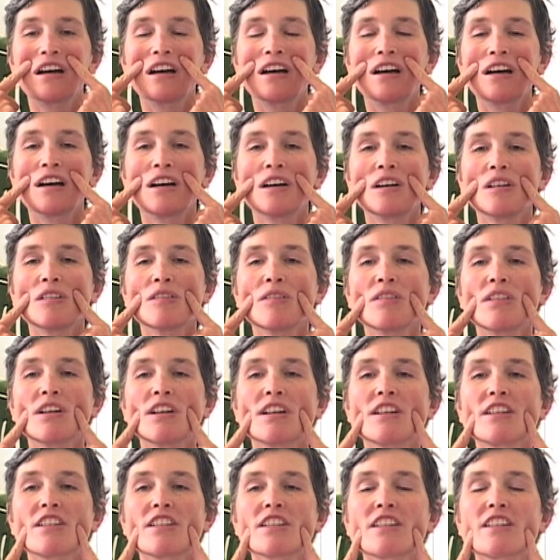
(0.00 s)

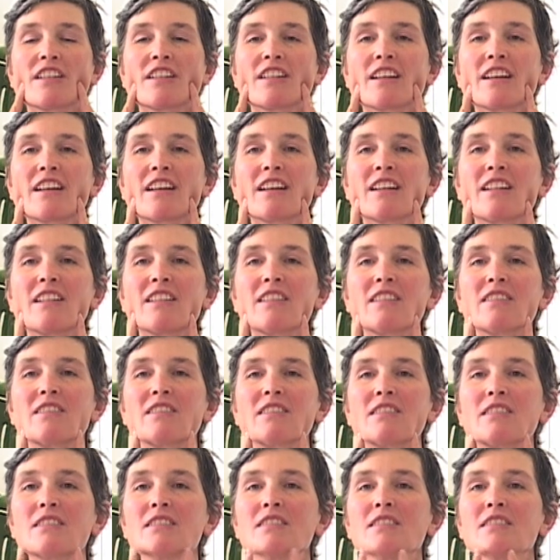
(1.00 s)
and just
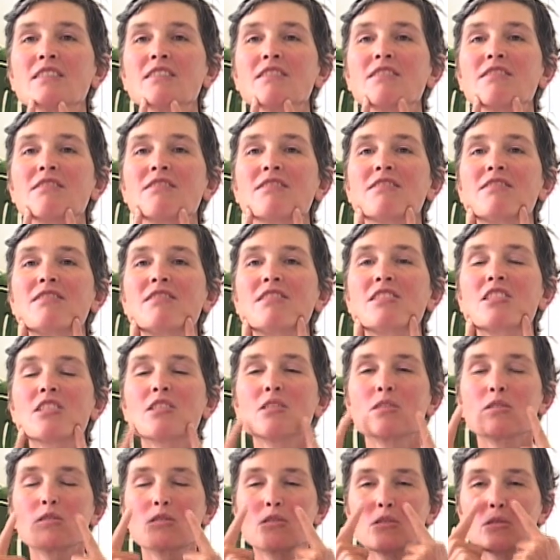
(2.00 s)
down to
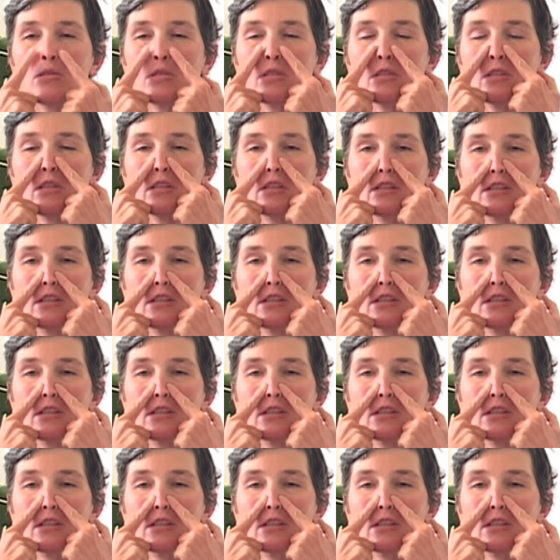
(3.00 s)
your jaw.